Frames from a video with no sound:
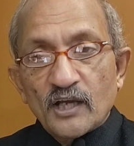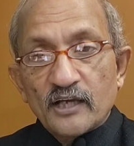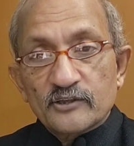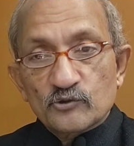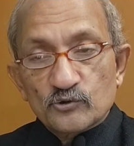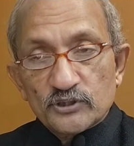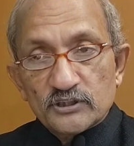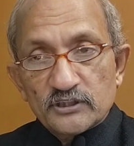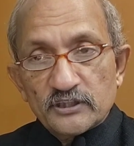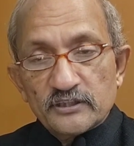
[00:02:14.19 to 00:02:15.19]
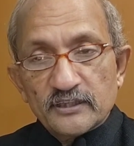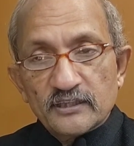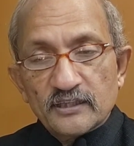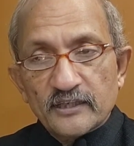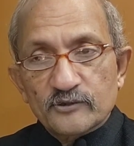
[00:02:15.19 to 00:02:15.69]
high growth in
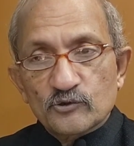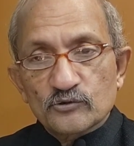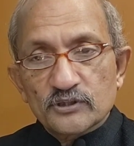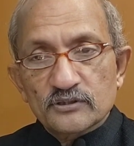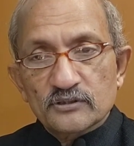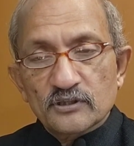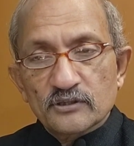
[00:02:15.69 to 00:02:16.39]
India, high growth in,